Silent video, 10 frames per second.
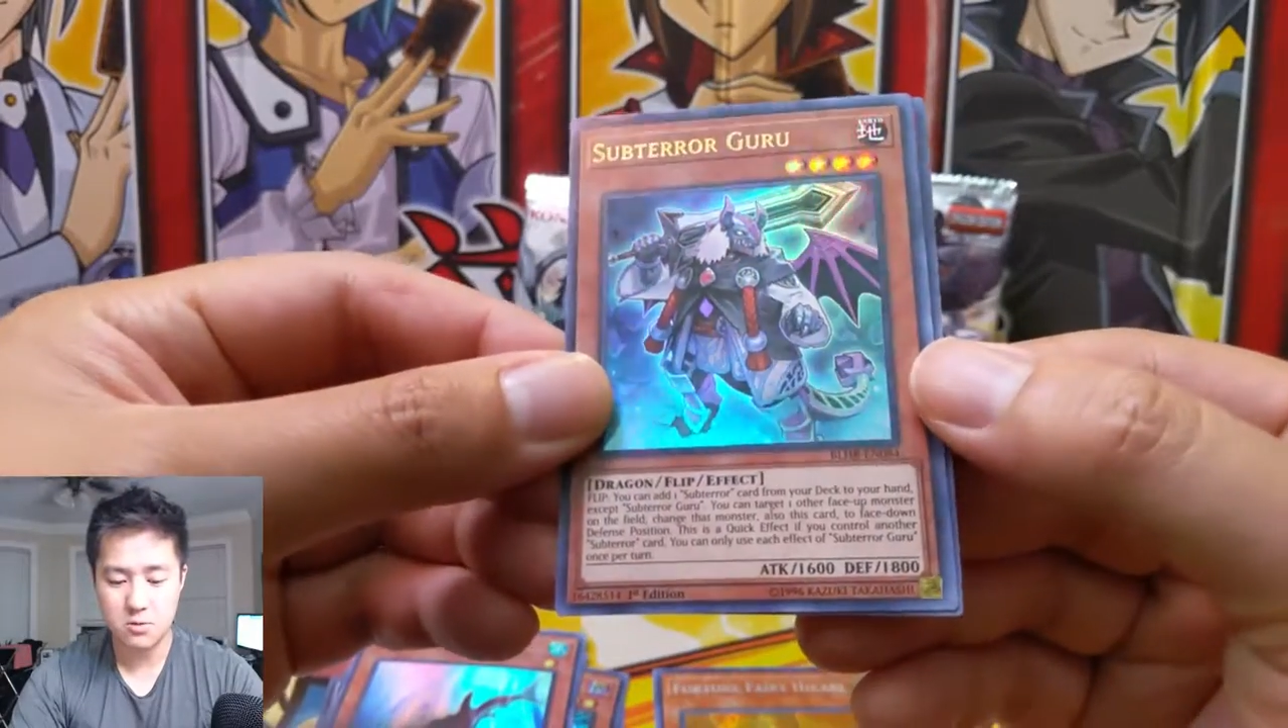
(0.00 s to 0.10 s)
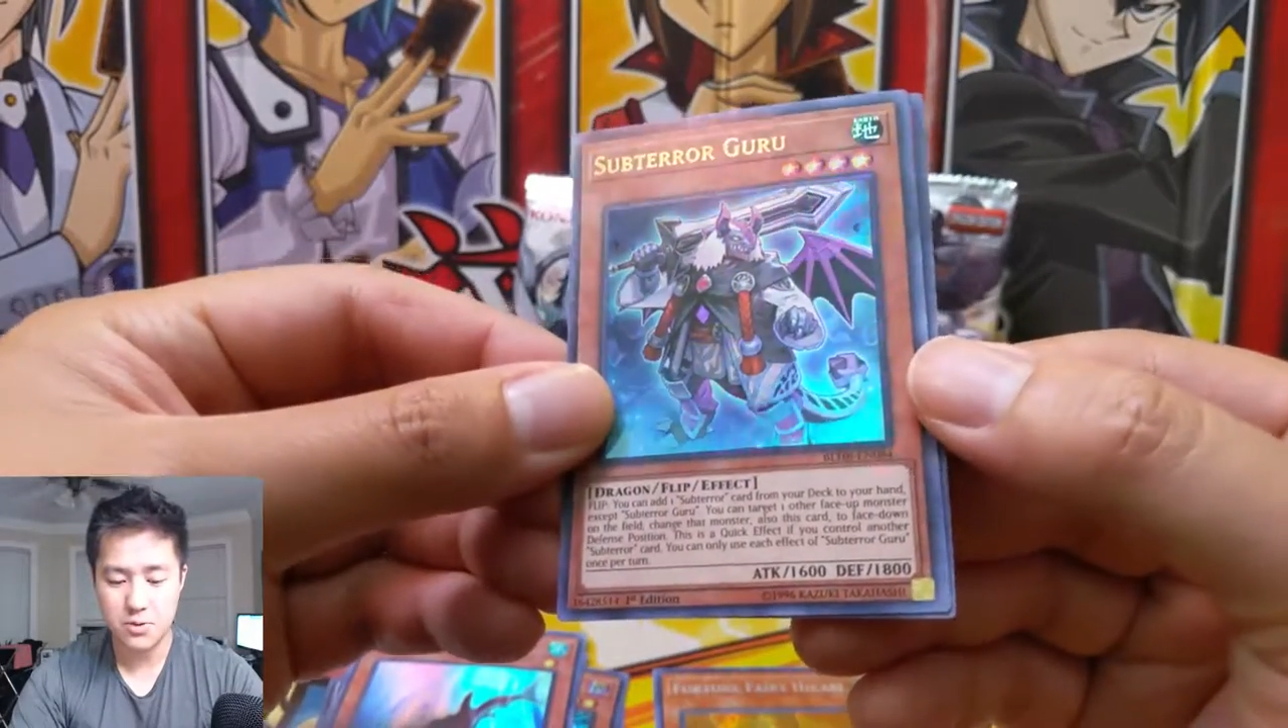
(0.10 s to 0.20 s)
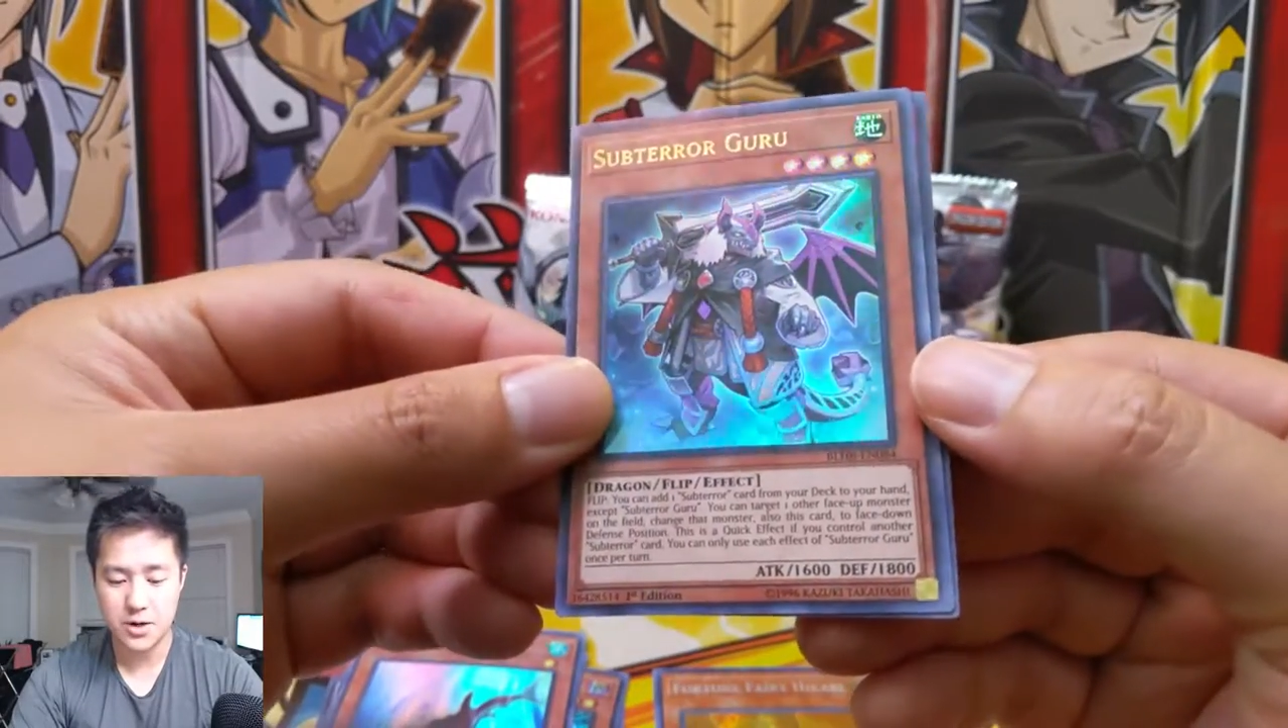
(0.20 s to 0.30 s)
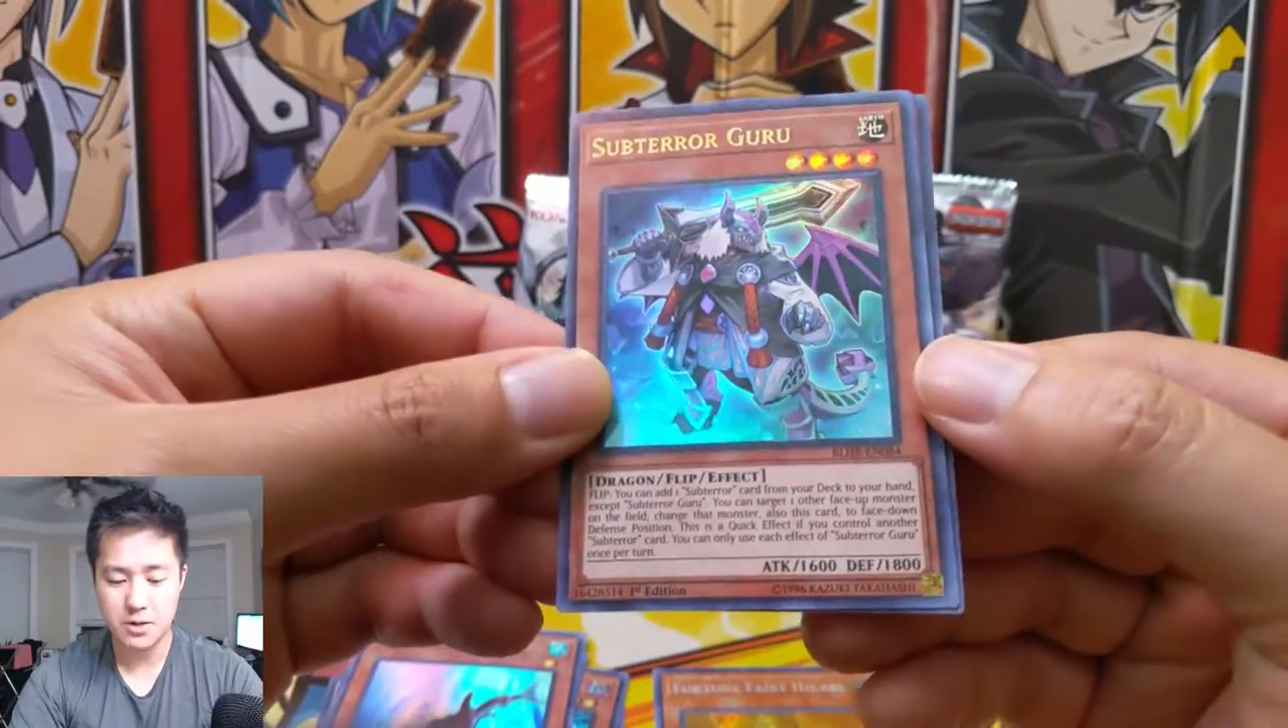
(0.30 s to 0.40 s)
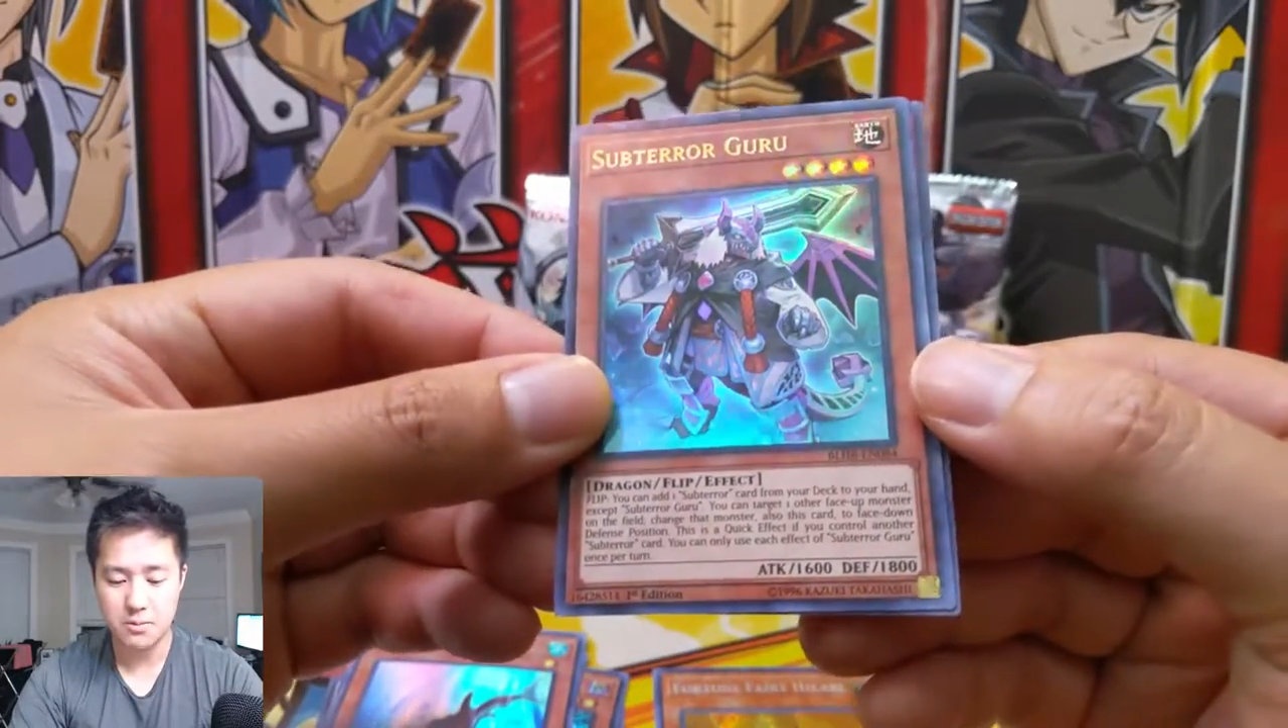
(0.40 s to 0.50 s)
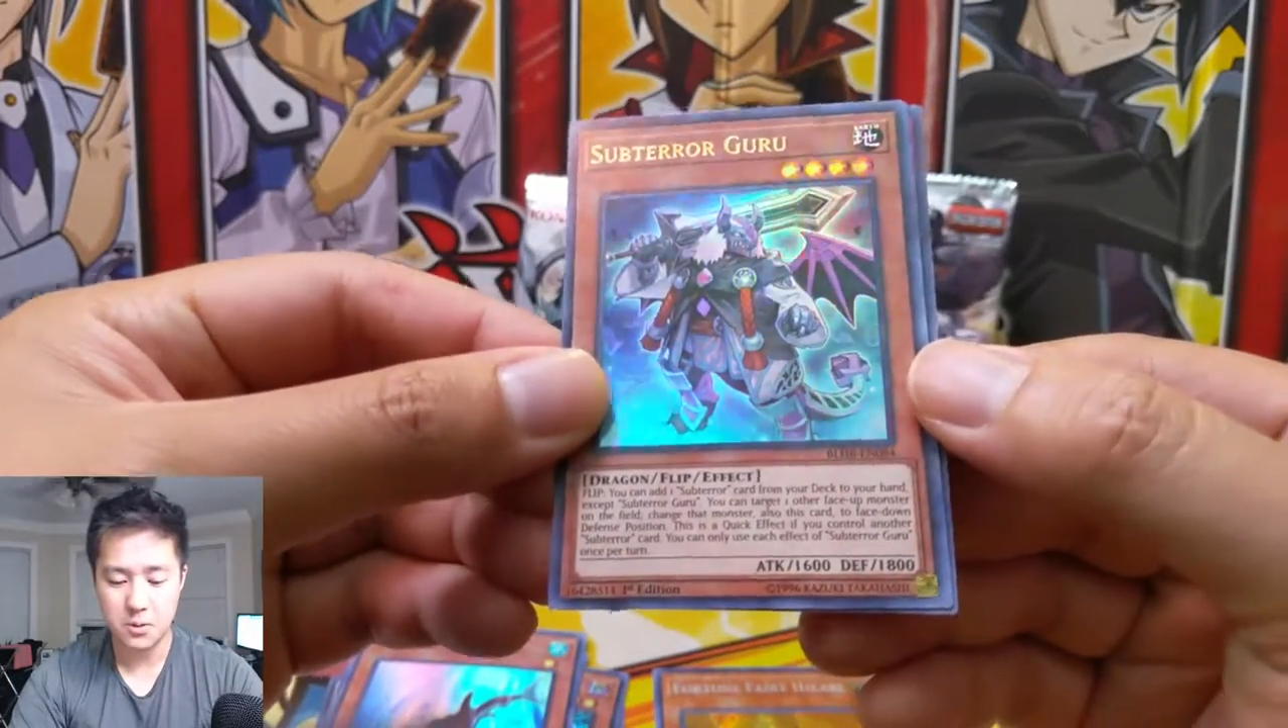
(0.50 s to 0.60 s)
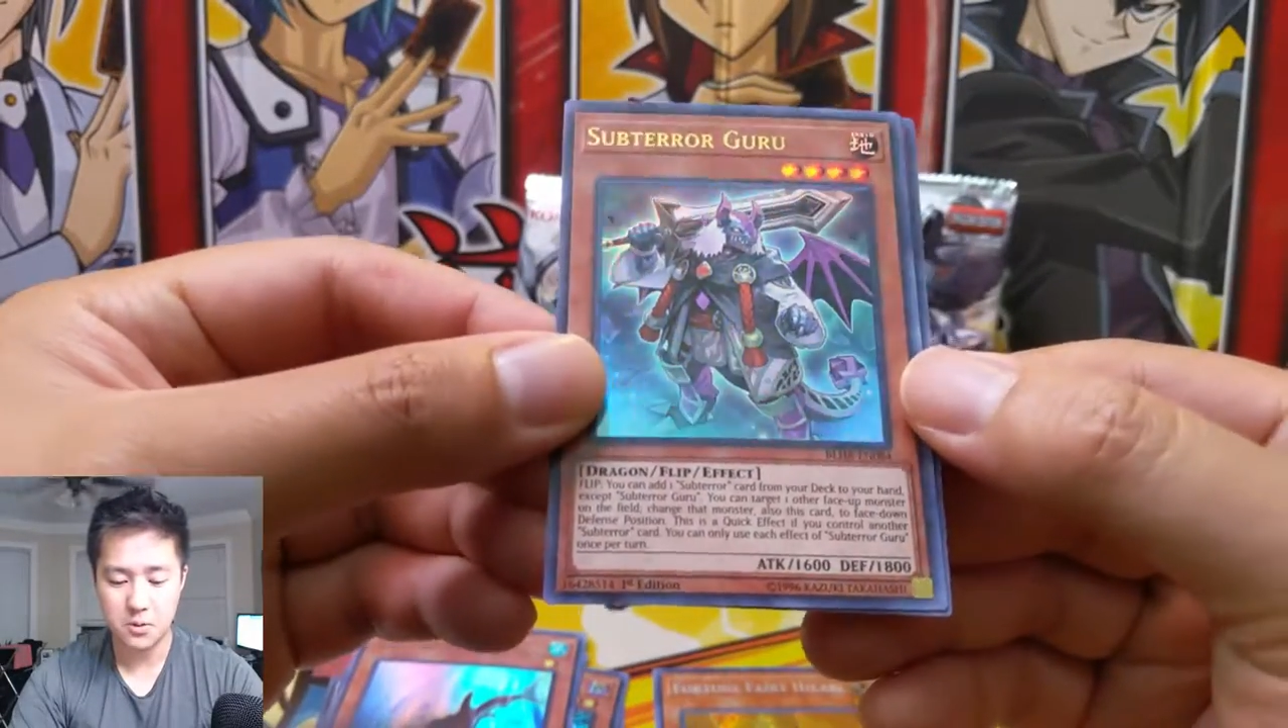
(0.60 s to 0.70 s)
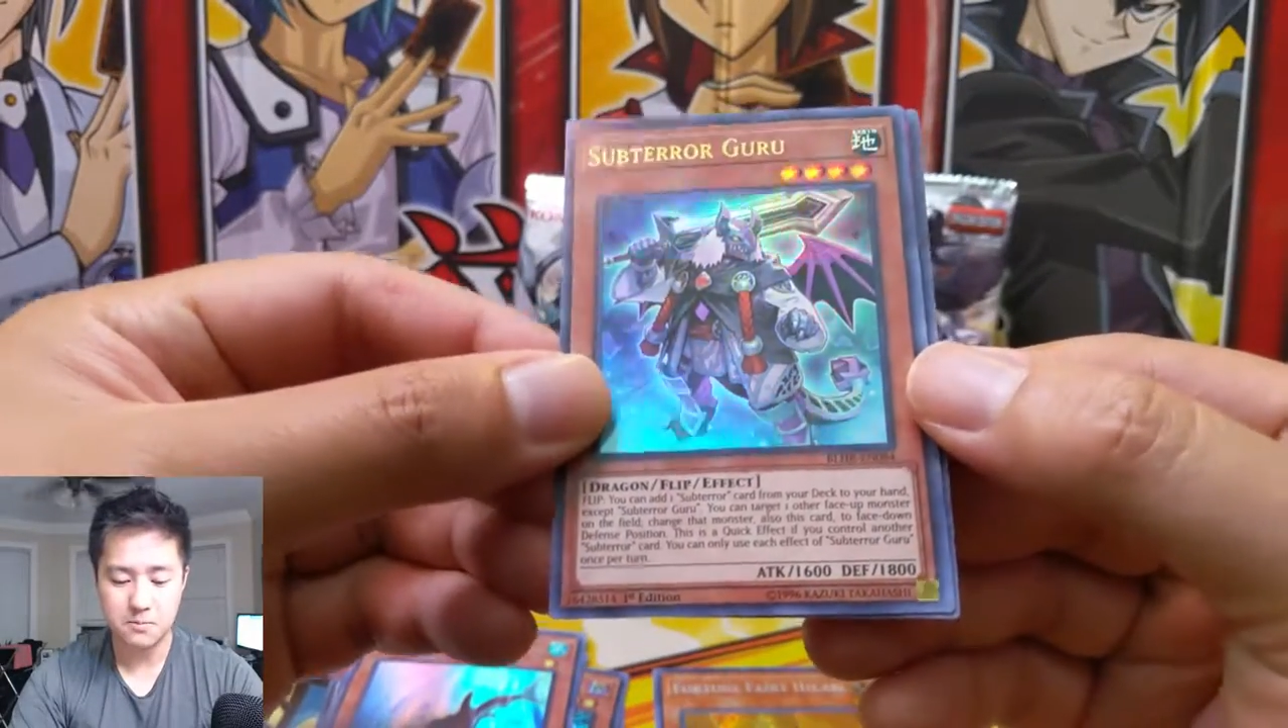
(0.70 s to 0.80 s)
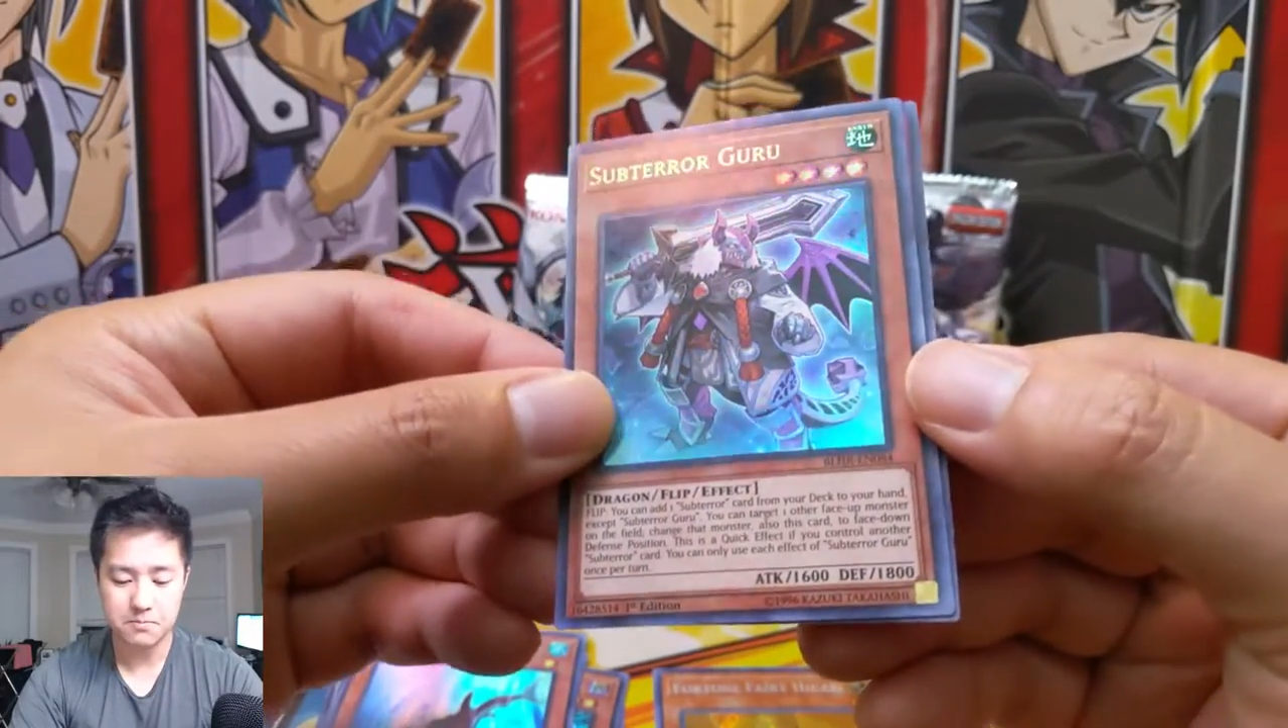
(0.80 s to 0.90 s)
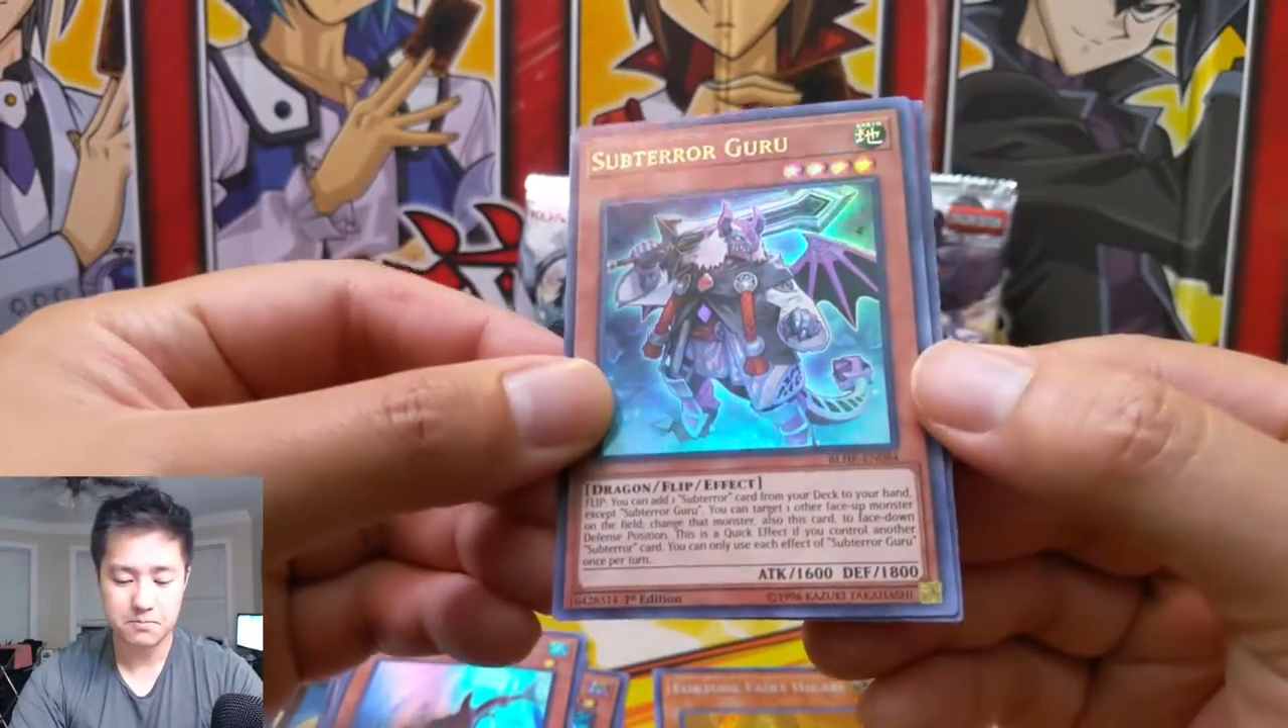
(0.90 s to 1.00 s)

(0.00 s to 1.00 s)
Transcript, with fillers: pretty good pull.